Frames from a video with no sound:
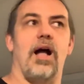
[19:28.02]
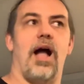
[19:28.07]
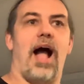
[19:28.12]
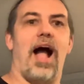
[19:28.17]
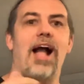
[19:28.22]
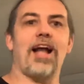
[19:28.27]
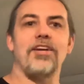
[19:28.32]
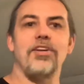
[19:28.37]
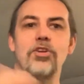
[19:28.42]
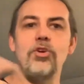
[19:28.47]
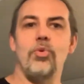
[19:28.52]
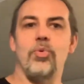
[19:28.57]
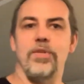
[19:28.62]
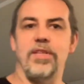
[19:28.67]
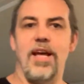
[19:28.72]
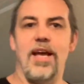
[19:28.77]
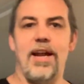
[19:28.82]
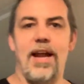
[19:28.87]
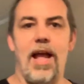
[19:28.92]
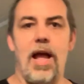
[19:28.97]
I knew when
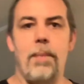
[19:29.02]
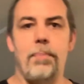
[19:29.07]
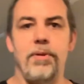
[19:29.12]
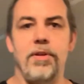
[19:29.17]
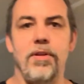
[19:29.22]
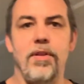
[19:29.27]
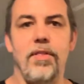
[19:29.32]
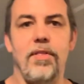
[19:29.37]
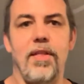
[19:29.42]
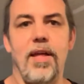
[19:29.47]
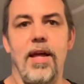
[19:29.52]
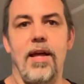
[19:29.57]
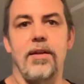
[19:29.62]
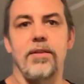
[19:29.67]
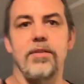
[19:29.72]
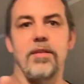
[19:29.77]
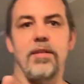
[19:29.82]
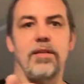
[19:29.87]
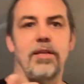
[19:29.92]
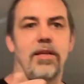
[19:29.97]
that happened that
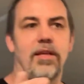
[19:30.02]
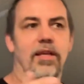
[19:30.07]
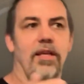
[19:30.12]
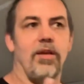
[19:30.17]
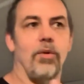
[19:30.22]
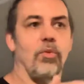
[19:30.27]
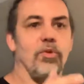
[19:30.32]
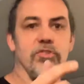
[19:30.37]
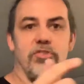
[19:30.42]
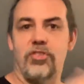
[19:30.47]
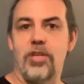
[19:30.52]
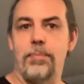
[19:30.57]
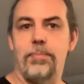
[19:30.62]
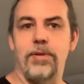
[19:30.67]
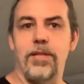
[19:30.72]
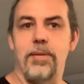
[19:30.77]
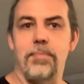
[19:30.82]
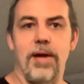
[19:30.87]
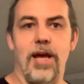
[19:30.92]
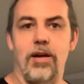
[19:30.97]
it was
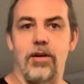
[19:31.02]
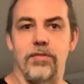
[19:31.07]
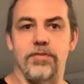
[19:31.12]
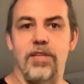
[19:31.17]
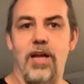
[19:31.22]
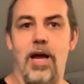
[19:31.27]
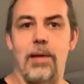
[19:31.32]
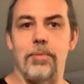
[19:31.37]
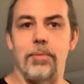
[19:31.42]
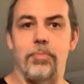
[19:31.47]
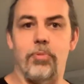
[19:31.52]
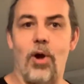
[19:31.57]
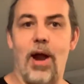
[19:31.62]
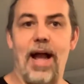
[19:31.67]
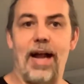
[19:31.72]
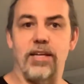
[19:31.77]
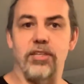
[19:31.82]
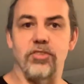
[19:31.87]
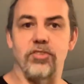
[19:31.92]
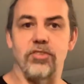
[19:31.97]
simply a matter of time and
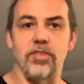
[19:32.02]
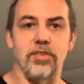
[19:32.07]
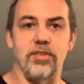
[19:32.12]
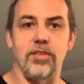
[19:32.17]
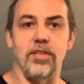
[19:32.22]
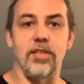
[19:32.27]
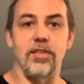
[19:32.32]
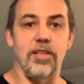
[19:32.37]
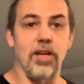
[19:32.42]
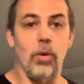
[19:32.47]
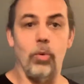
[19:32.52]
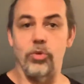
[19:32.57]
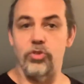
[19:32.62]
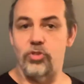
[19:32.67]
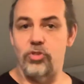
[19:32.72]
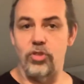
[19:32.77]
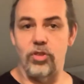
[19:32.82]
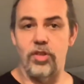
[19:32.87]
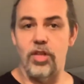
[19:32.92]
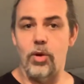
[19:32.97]
practice, that there
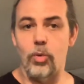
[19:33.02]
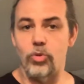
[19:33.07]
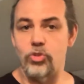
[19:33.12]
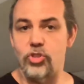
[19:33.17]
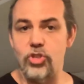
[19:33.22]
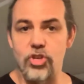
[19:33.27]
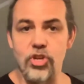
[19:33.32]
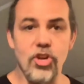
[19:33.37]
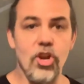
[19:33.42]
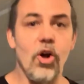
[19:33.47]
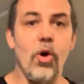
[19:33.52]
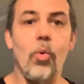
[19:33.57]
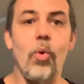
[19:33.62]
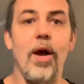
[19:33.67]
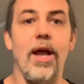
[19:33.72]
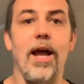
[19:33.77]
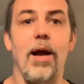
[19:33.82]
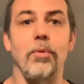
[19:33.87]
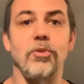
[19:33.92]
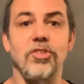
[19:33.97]
was no
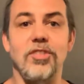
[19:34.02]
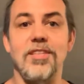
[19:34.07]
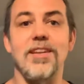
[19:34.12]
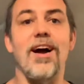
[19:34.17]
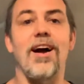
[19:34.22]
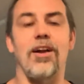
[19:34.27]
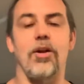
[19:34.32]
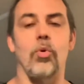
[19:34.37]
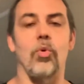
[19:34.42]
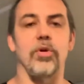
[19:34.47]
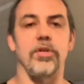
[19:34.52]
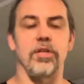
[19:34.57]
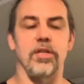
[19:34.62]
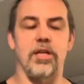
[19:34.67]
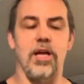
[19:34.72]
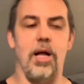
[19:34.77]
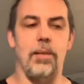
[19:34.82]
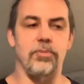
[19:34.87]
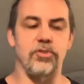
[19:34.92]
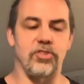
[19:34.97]
way I was not going to
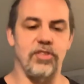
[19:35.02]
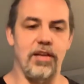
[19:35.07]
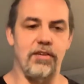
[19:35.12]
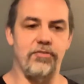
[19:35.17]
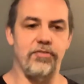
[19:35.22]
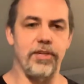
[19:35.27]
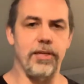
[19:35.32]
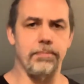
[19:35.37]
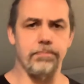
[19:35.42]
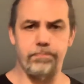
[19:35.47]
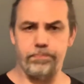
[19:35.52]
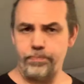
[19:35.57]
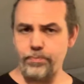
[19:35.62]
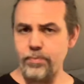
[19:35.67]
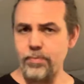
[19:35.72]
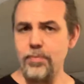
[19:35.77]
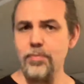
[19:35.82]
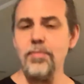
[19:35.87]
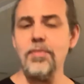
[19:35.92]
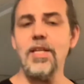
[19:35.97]
accomplish that feat.
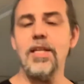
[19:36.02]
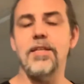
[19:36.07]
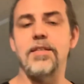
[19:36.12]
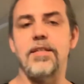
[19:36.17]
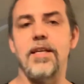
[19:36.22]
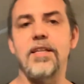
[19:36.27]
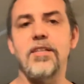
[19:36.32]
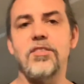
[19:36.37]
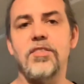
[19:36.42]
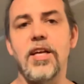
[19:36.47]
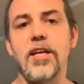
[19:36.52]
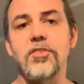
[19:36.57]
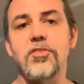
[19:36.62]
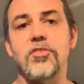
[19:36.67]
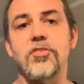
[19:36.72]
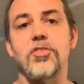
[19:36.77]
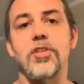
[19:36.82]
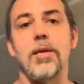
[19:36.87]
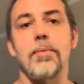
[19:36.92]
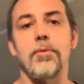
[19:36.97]
Dennis tells a
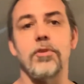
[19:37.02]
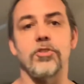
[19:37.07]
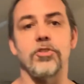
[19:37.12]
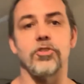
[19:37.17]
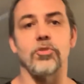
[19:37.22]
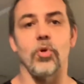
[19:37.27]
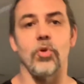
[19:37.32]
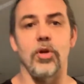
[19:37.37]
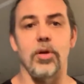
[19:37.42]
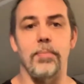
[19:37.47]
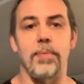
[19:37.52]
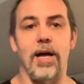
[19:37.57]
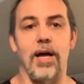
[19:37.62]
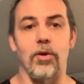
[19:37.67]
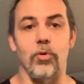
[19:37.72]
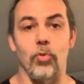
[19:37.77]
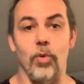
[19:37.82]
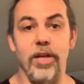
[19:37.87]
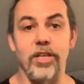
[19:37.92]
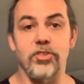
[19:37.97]
similar story about a
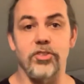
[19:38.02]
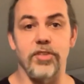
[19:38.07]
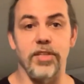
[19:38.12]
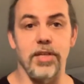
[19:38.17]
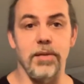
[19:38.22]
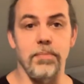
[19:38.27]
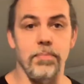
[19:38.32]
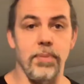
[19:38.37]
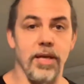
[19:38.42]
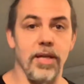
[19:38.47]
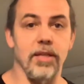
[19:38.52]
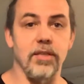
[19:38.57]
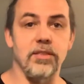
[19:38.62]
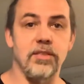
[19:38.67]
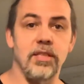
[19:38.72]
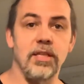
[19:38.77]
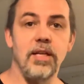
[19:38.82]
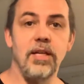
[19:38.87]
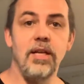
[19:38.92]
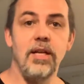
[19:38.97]
wrench that he
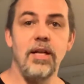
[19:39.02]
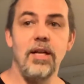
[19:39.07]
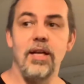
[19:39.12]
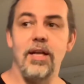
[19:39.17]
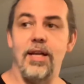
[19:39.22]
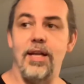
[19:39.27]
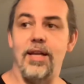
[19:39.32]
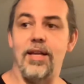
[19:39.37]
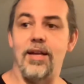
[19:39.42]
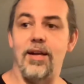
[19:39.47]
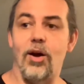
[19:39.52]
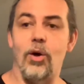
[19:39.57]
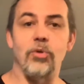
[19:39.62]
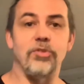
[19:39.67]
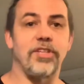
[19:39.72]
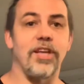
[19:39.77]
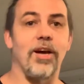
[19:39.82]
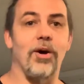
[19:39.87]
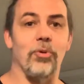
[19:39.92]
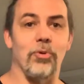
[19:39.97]
bent in a
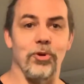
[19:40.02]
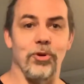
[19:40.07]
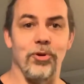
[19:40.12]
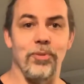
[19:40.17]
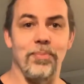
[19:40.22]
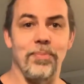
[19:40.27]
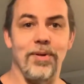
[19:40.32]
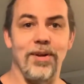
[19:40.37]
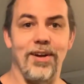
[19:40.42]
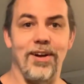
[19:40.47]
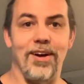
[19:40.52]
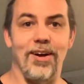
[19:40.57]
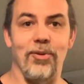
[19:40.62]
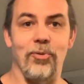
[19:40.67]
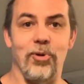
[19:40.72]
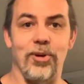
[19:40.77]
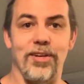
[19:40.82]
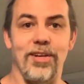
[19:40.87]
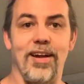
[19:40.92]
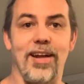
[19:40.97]
hotel room
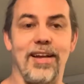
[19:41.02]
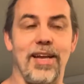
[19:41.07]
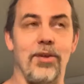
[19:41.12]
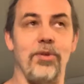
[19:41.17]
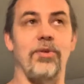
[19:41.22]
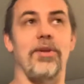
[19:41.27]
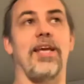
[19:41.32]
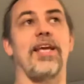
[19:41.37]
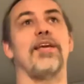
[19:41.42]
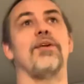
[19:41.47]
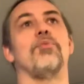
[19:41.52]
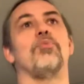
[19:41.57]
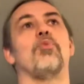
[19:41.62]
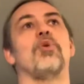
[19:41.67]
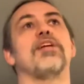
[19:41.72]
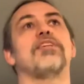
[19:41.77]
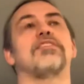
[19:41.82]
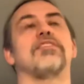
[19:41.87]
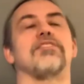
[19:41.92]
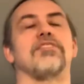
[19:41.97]
one night. He
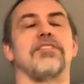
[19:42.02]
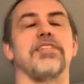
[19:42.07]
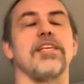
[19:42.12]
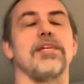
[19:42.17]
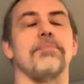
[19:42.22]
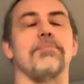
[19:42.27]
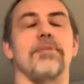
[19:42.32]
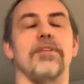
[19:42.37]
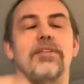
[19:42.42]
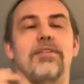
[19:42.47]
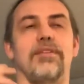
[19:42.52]
went to sleep